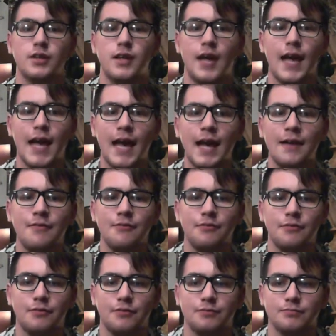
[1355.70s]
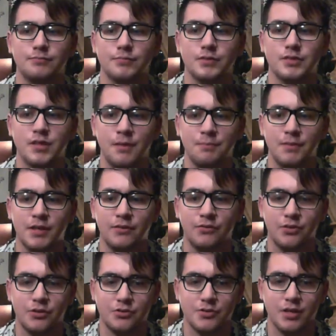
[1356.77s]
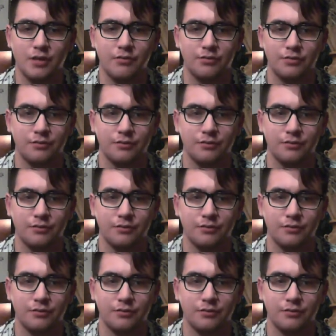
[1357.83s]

Have something for yourself